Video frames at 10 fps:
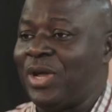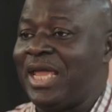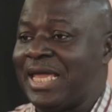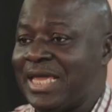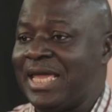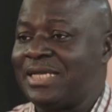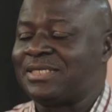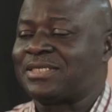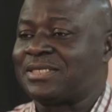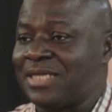your way
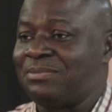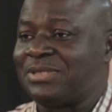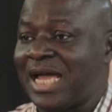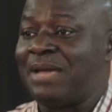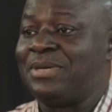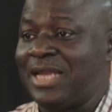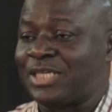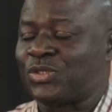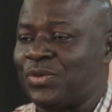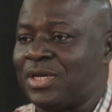again, same
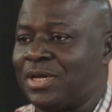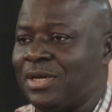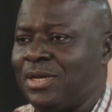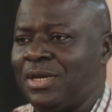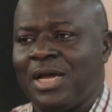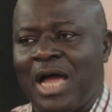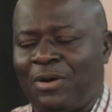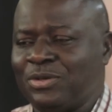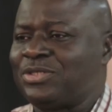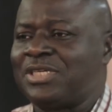time next week.
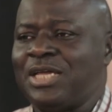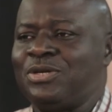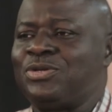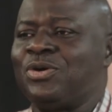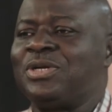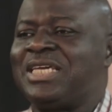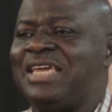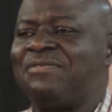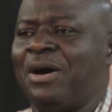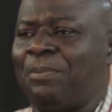I want to tell you
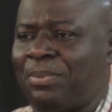don't give